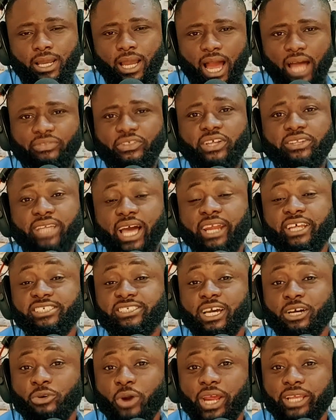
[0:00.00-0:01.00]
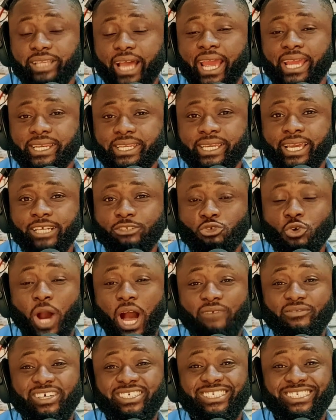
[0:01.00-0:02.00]
I think that is a great idea, to
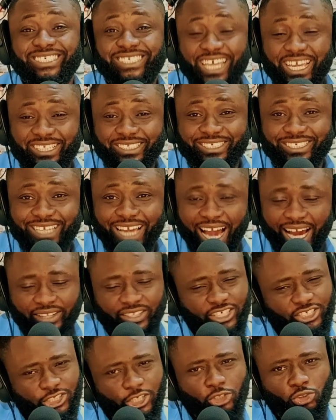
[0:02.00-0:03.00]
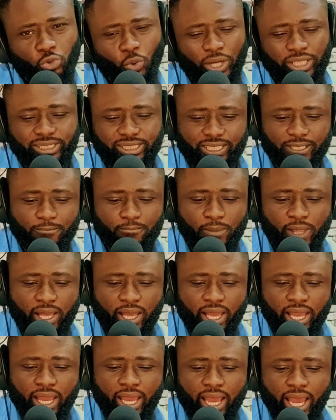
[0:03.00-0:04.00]
have a seat at the G20.
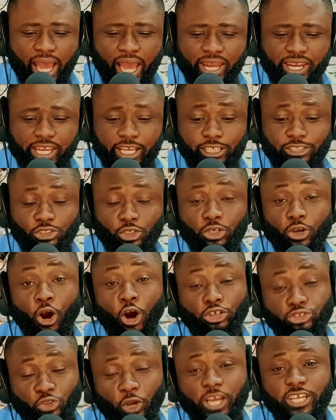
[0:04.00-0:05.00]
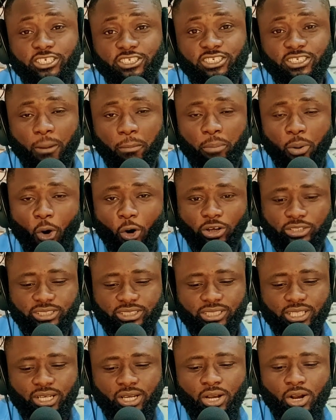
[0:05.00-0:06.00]
And he's also in
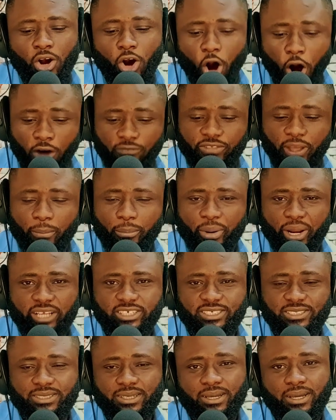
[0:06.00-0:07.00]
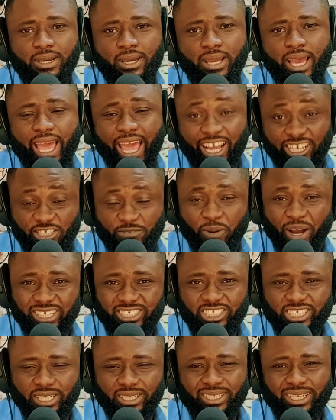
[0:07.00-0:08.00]
support of the BRICS
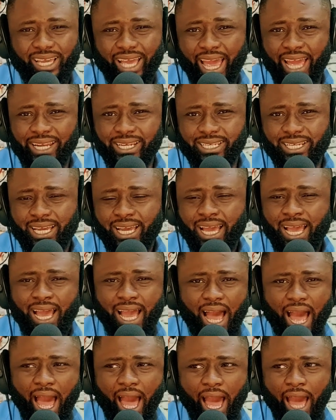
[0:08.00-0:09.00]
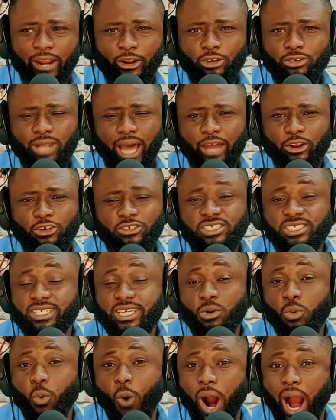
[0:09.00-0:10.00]
expansion. And I don't
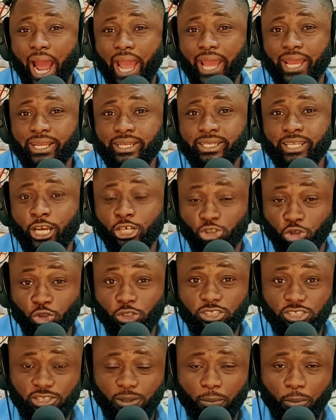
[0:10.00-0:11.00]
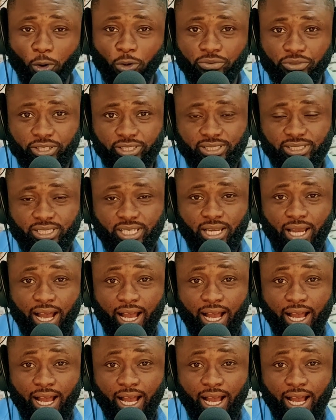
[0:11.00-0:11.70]
see why they shouldn't support this.